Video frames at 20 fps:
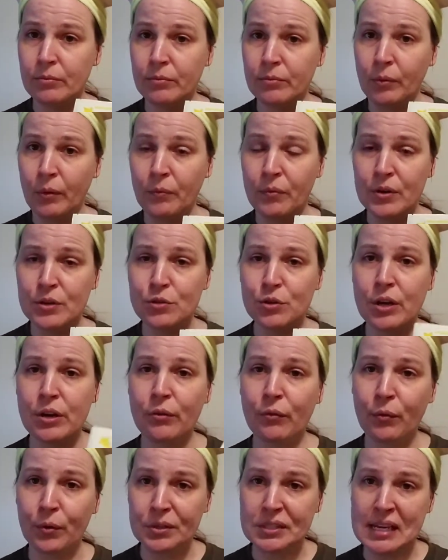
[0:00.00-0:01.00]
refrigerator
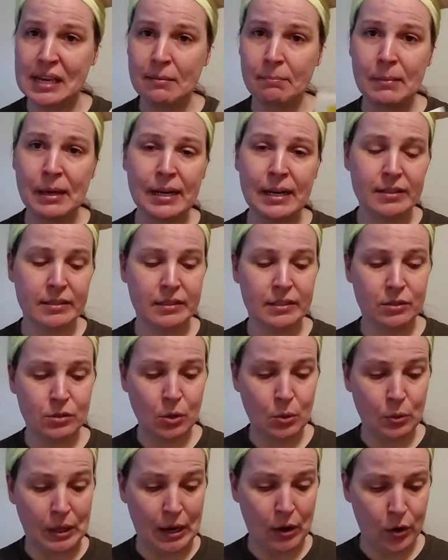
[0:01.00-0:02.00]
for 10 minutes,
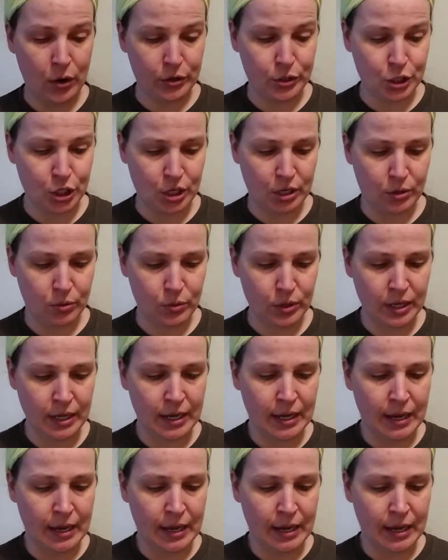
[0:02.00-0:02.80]
so they are chilled.